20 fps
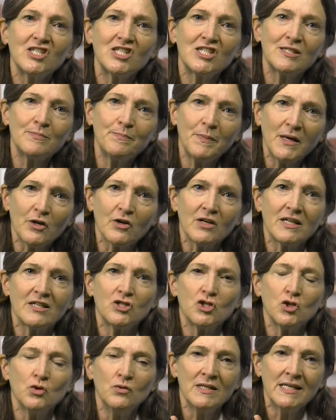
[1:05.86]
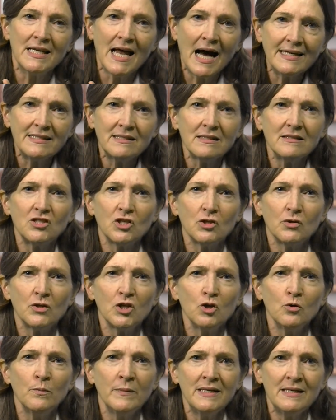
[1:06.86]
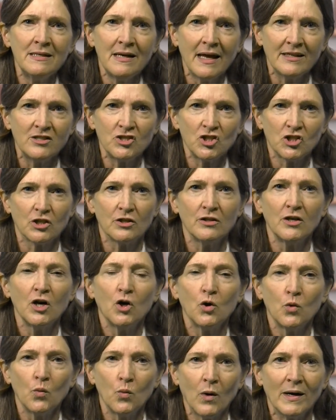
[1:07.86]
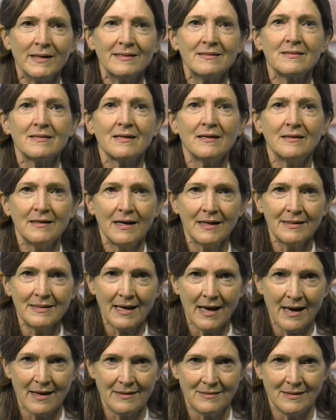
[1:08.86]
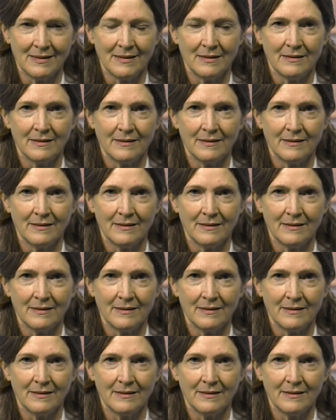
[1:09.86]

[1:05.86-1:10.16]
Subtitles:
Spirit is united to human nature once again.